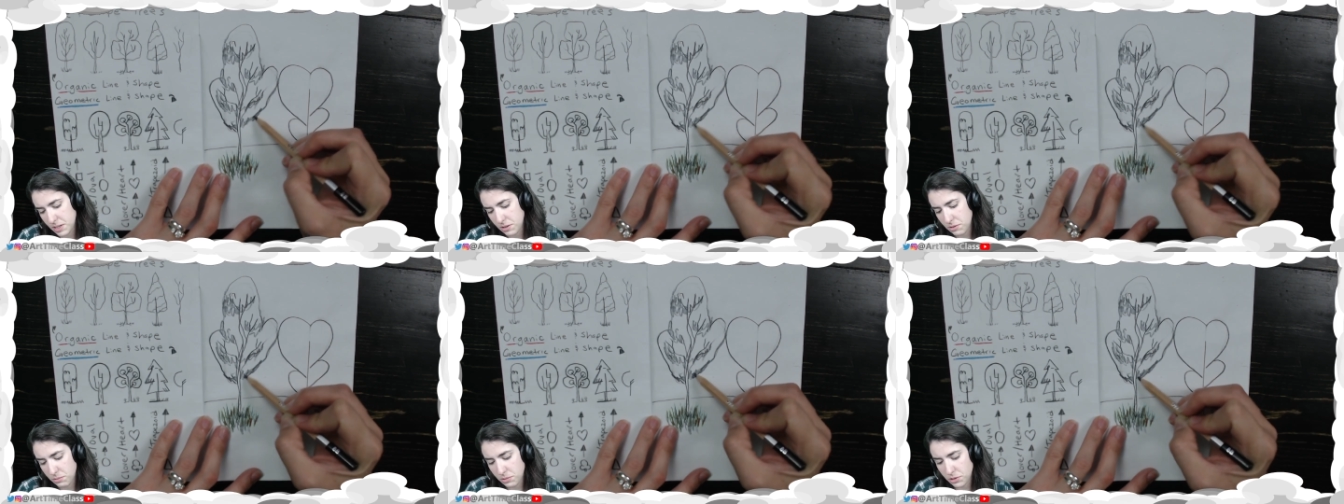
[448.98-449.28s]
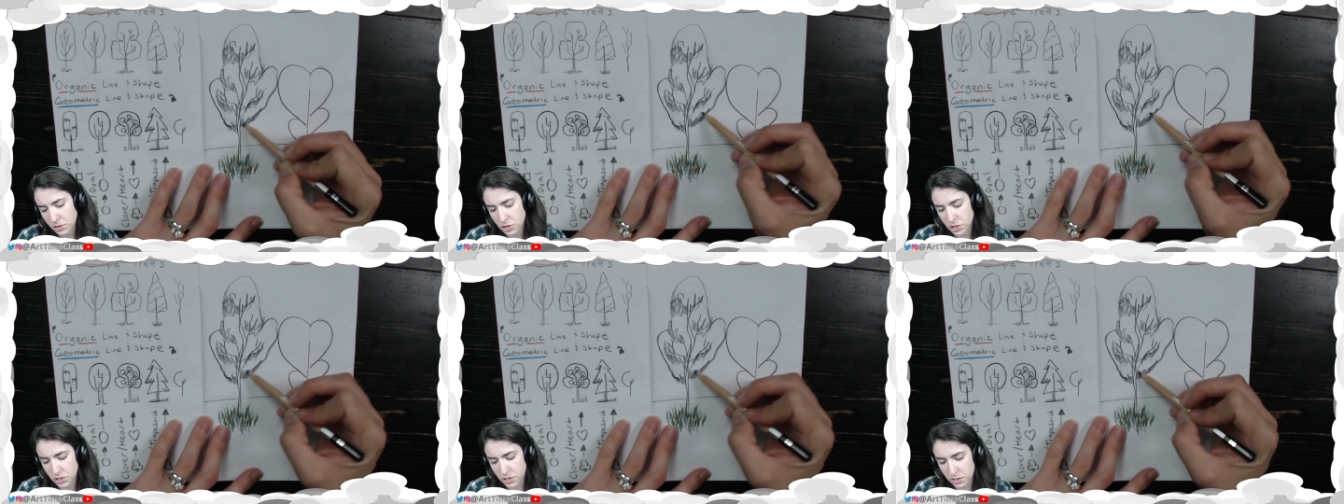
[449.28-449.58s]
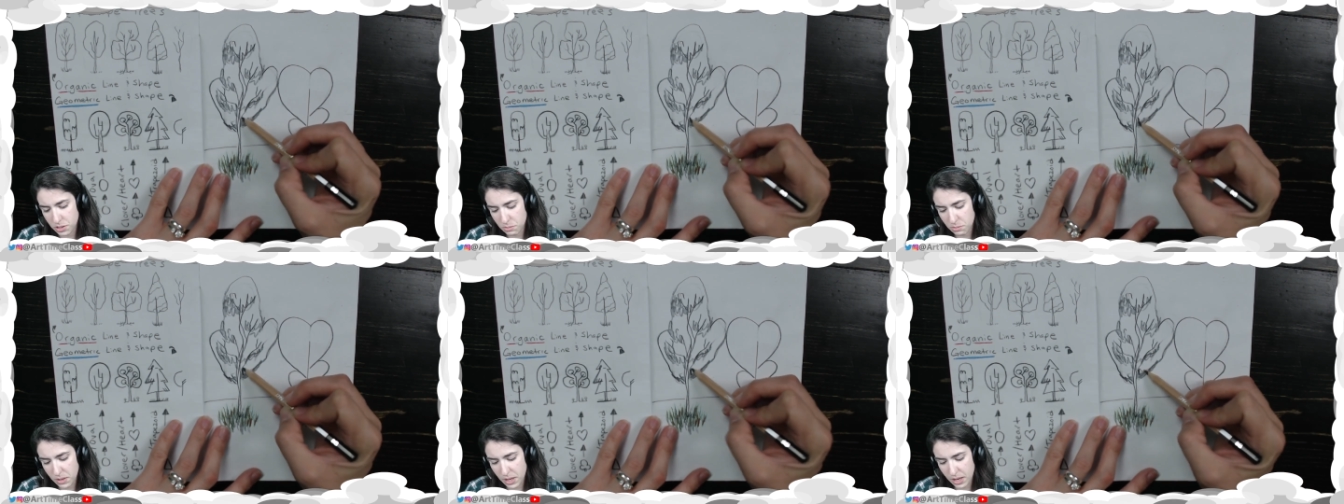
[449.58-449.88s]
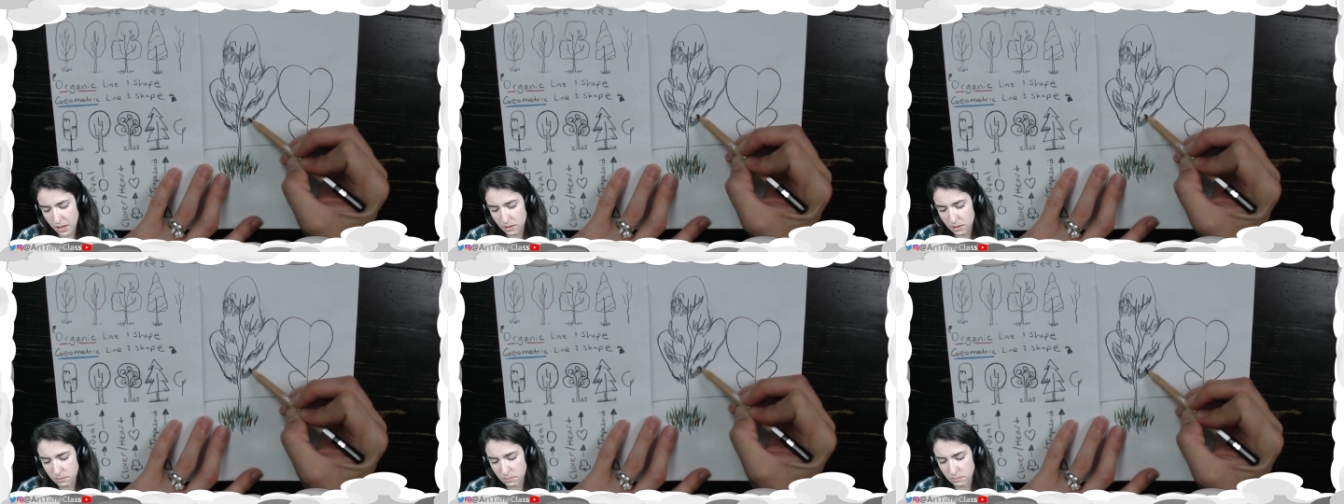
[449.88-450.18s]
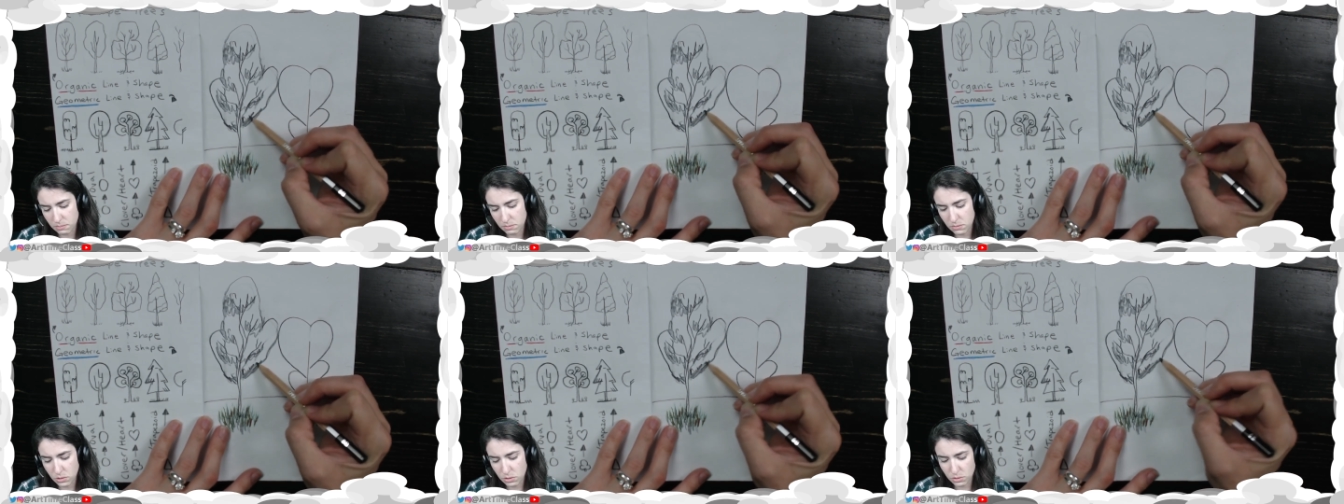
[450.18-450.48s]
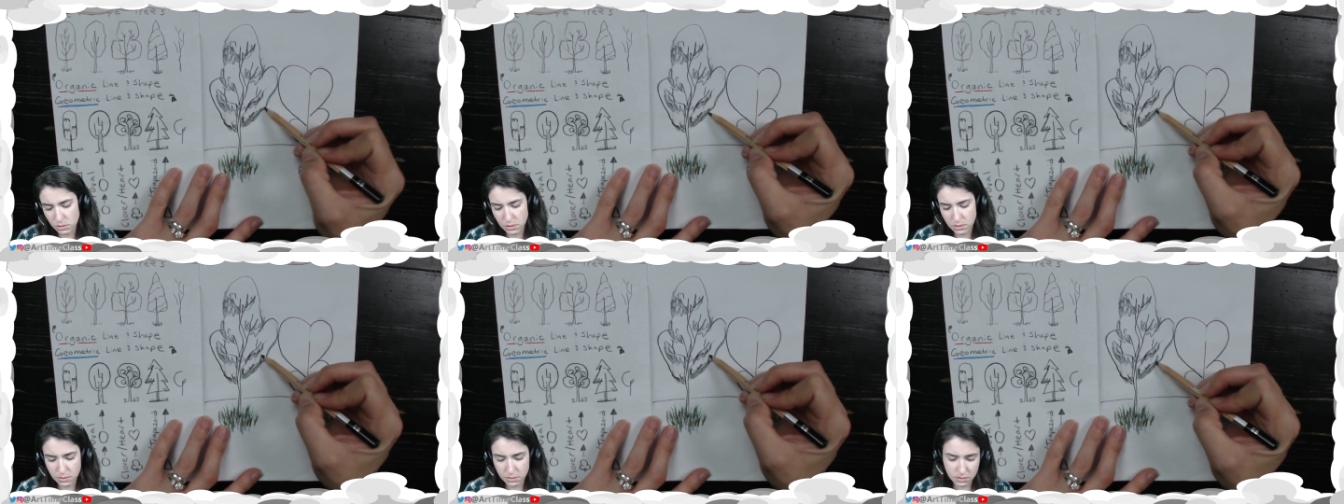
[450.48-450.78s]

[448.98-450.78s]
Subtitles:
with just some like little,